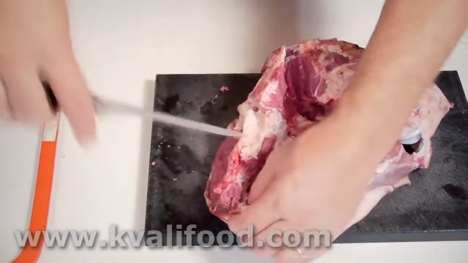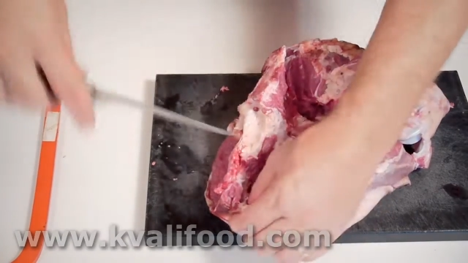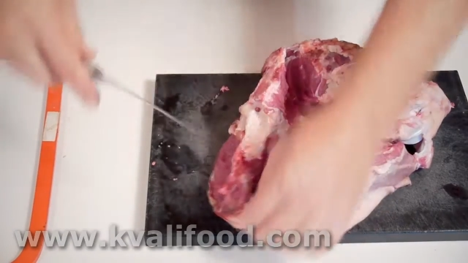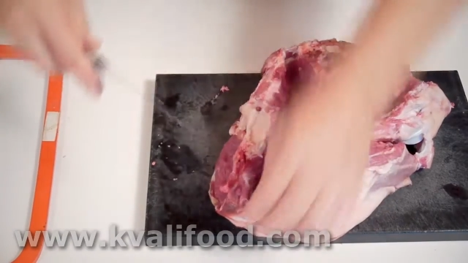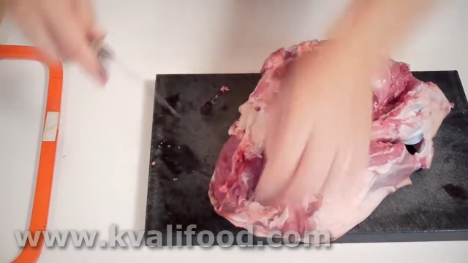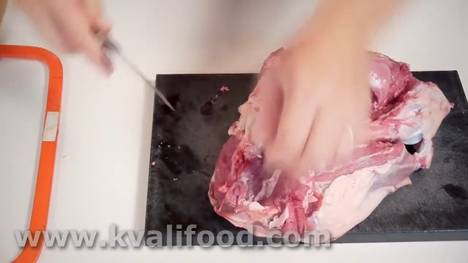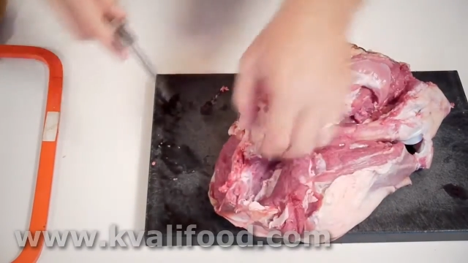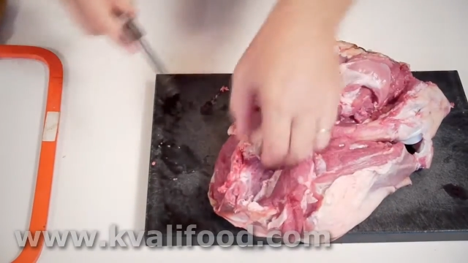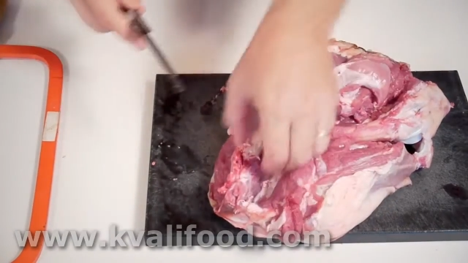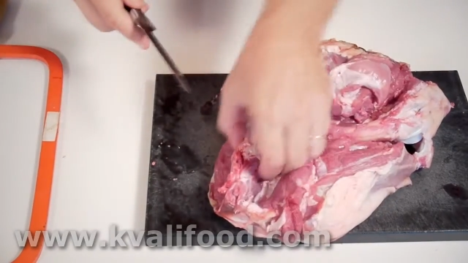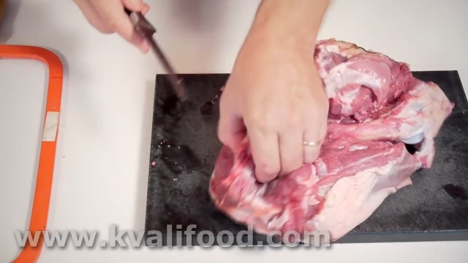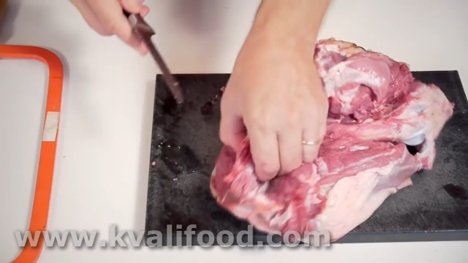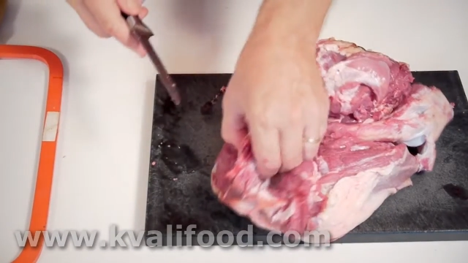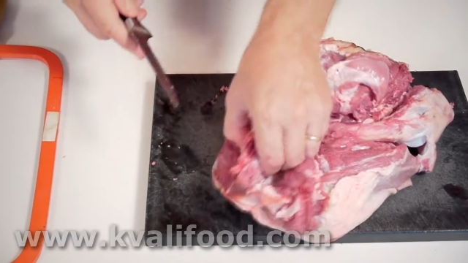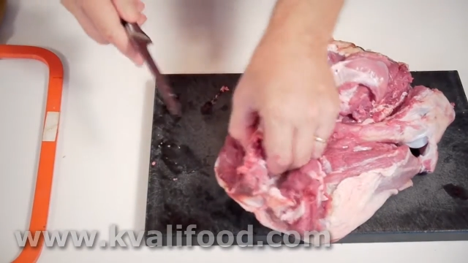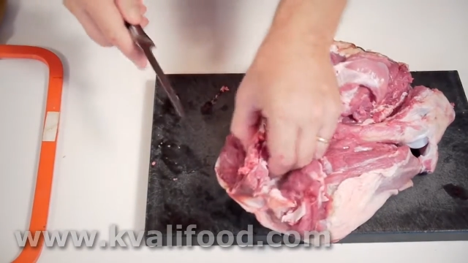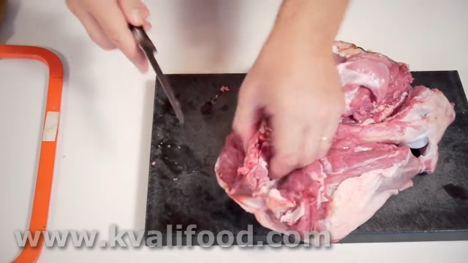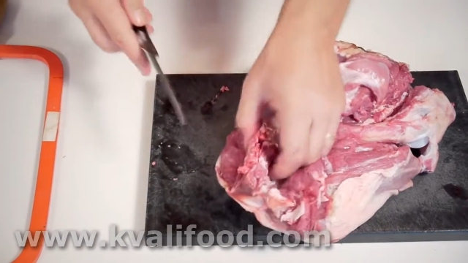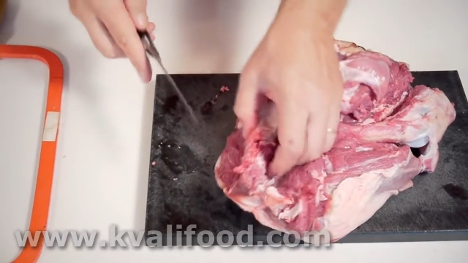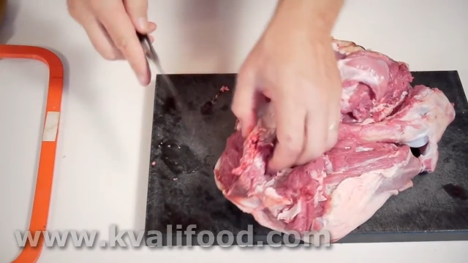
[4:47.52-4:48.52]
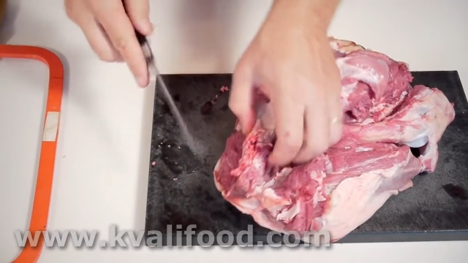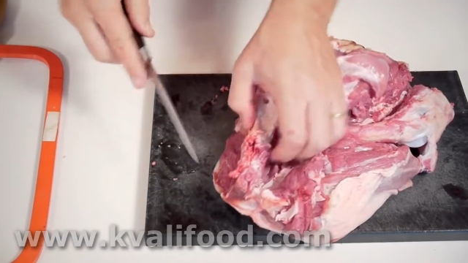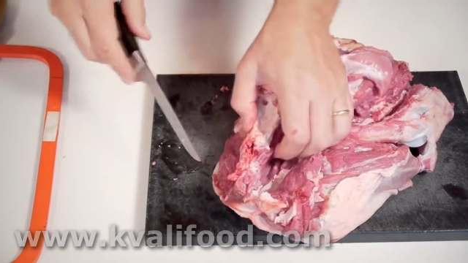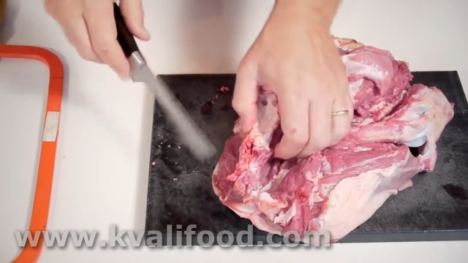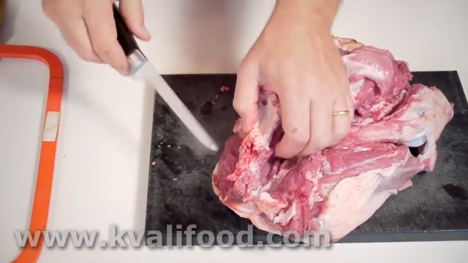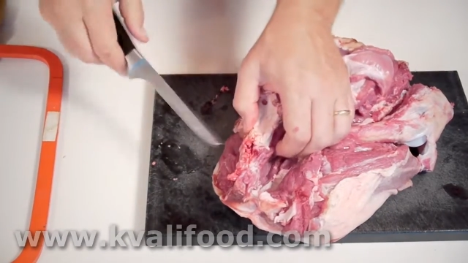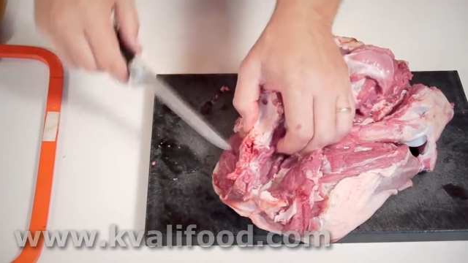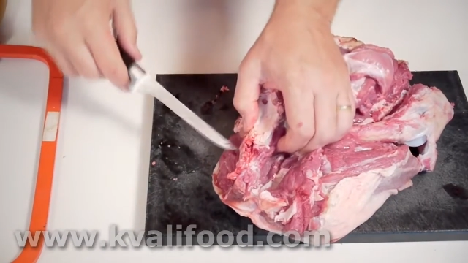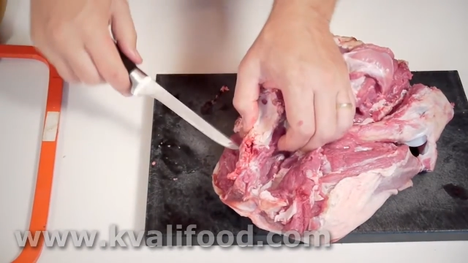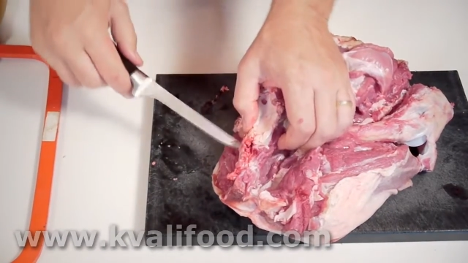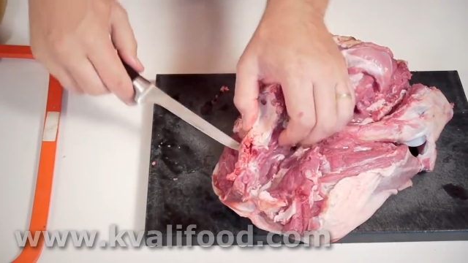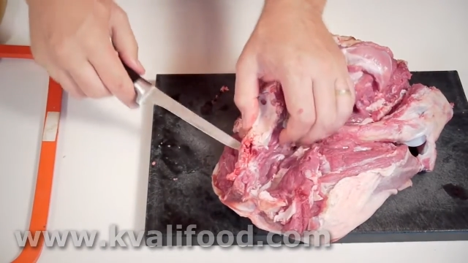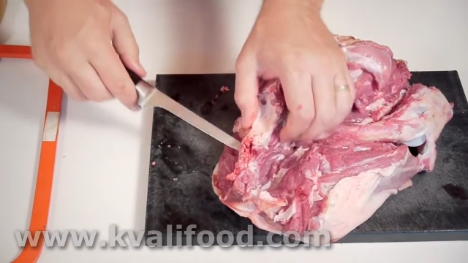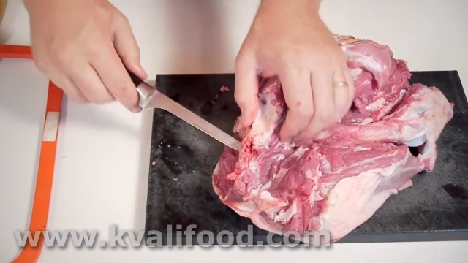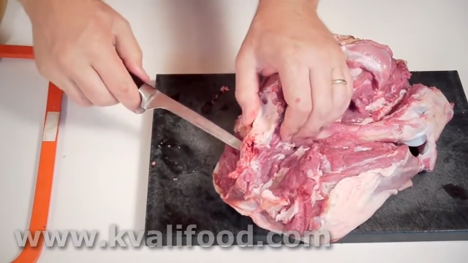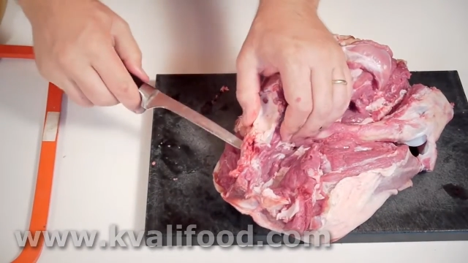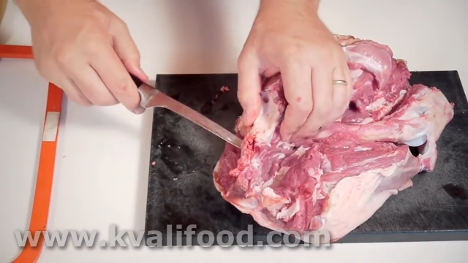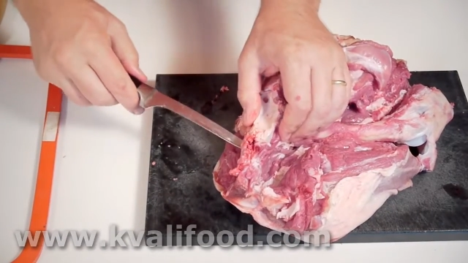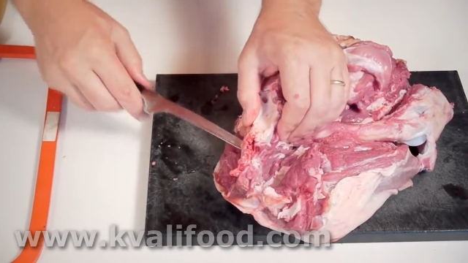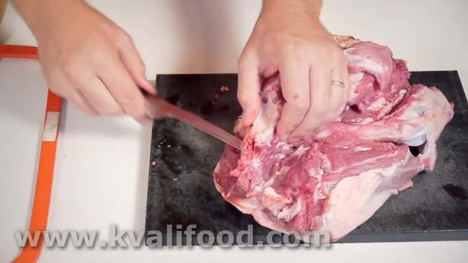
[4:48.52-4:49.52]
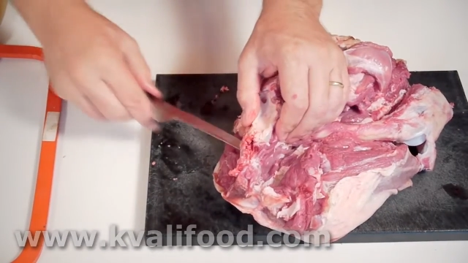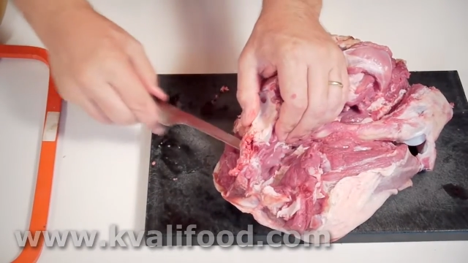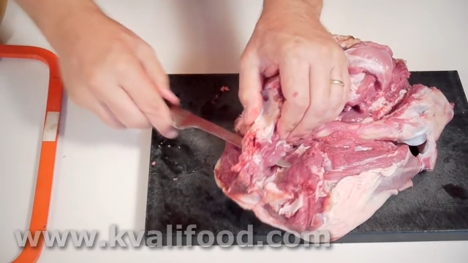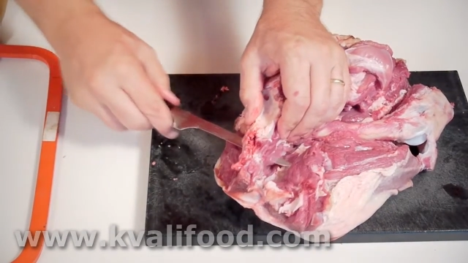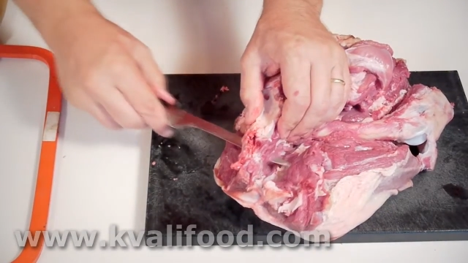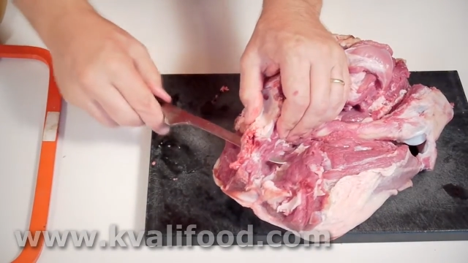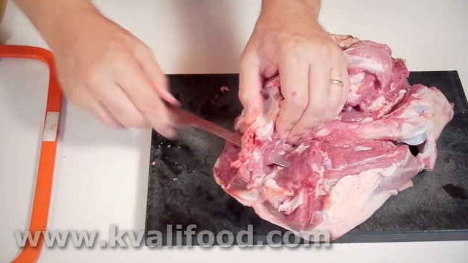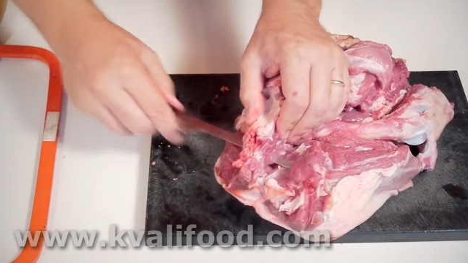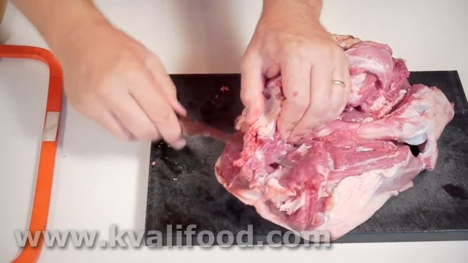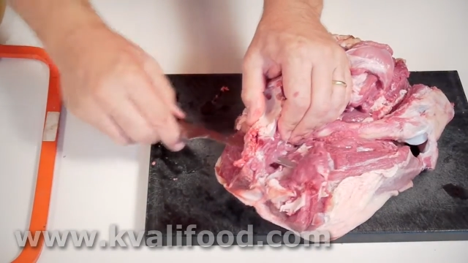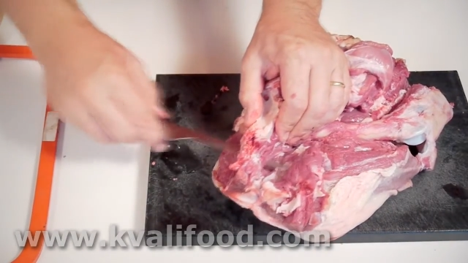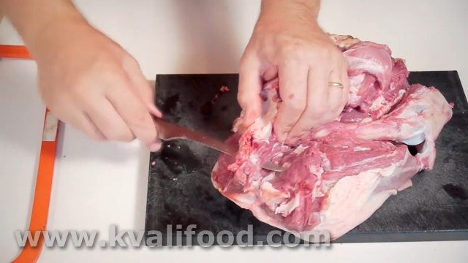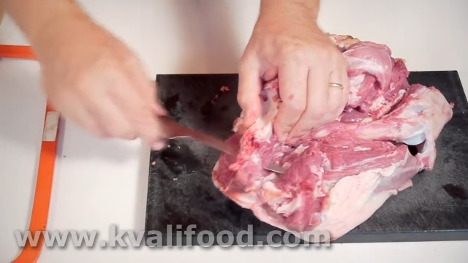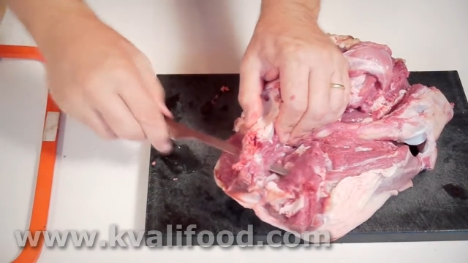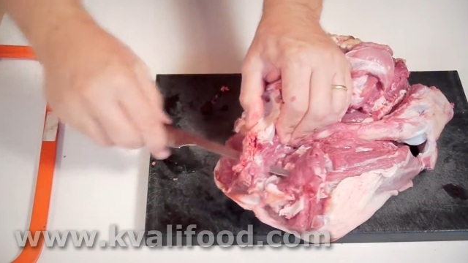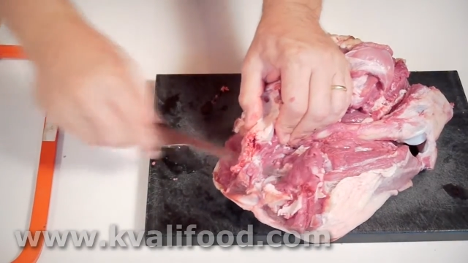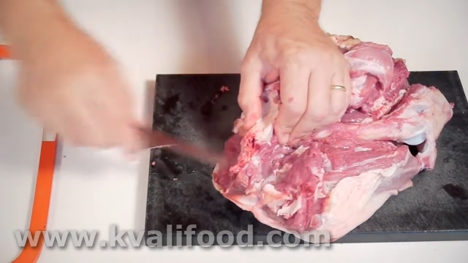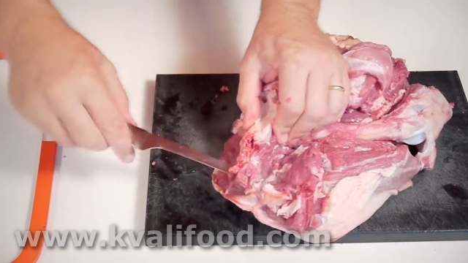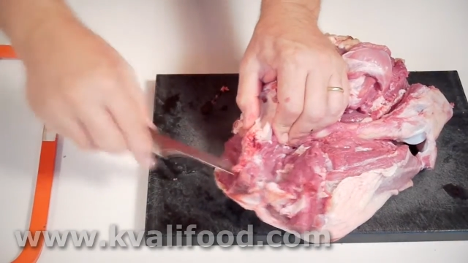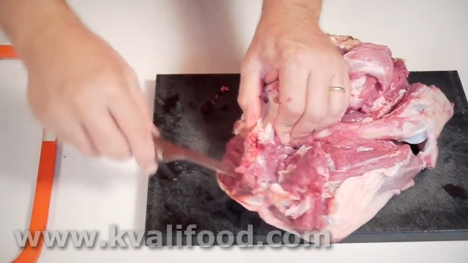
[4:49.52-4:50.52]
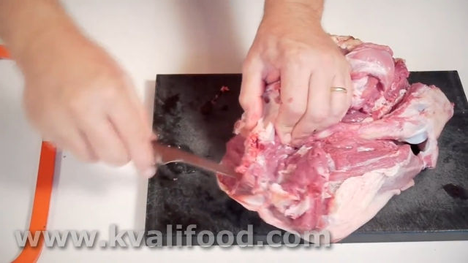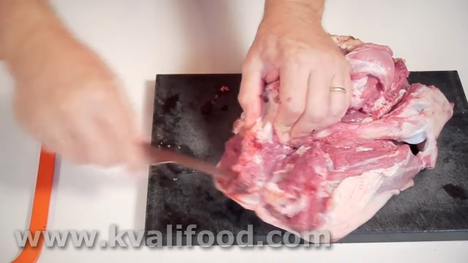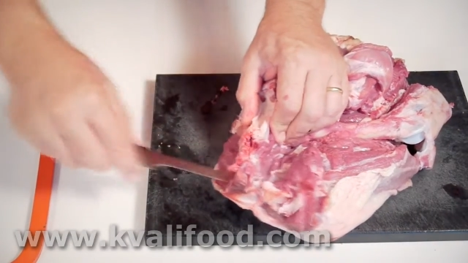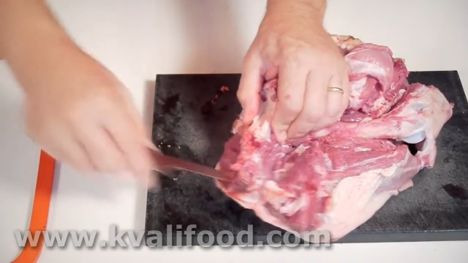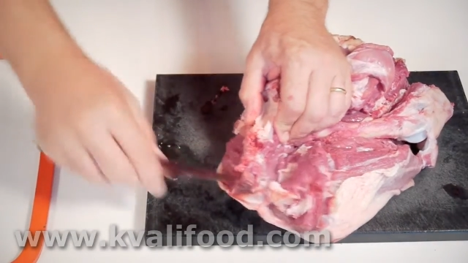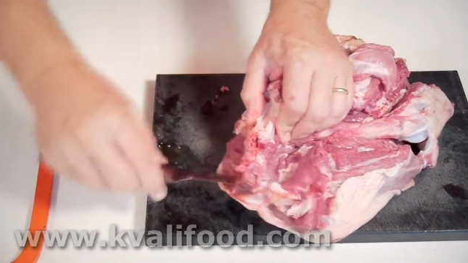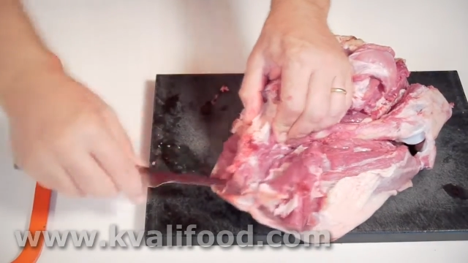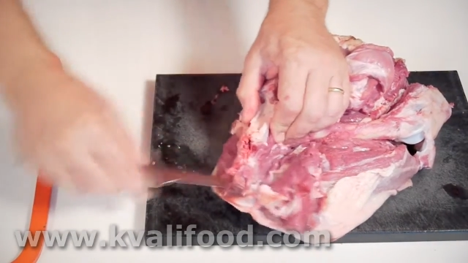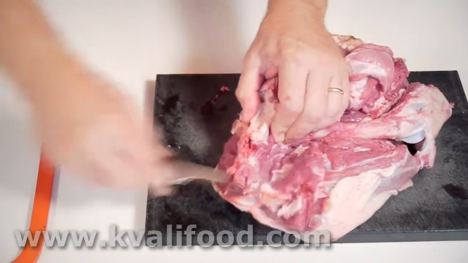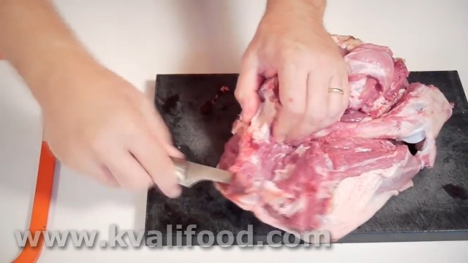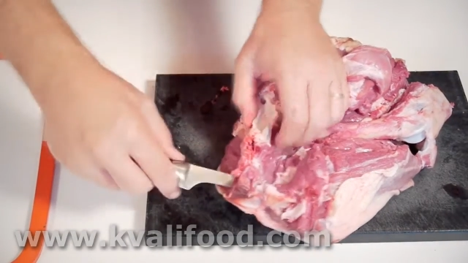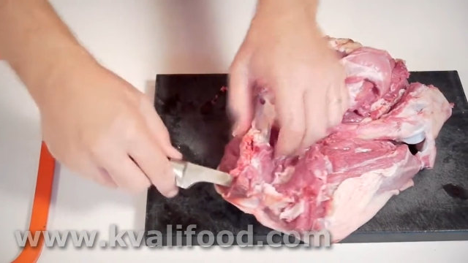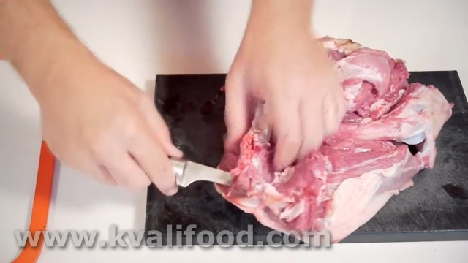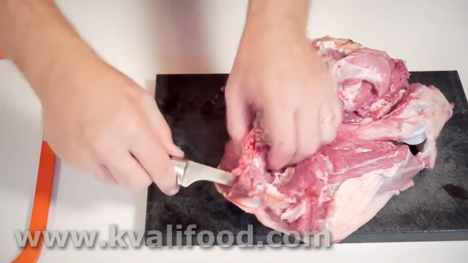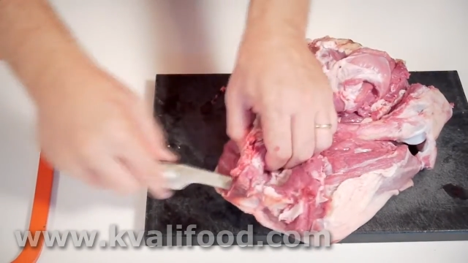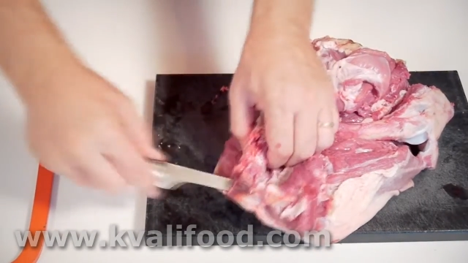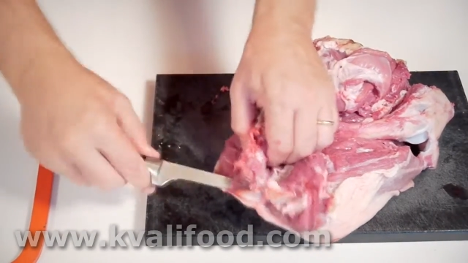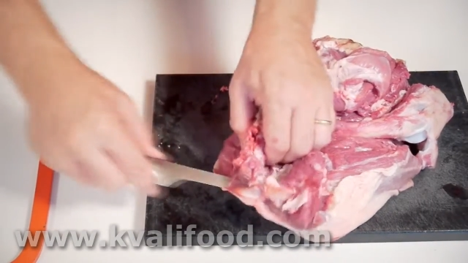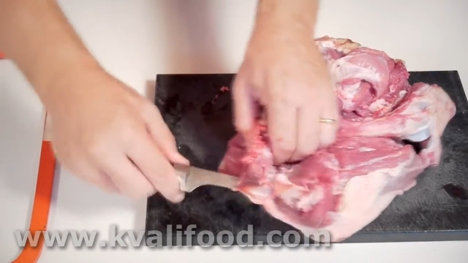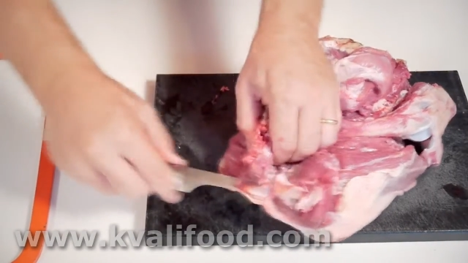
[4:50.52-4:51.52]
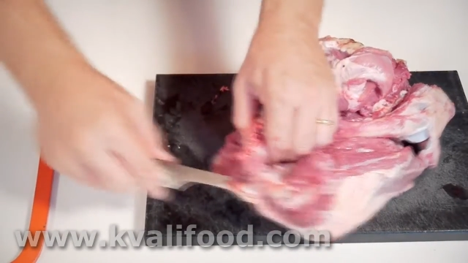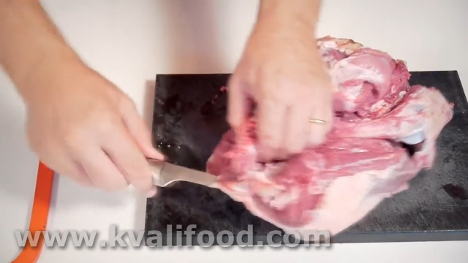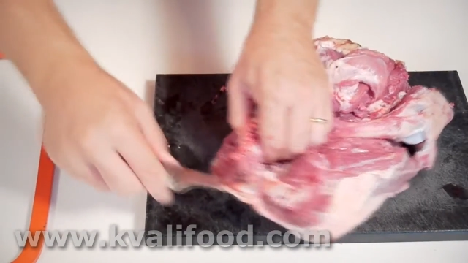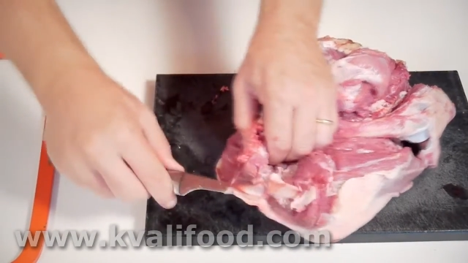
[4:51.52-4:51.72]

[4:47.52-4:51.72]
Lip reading: Nobody's mouth can be seen.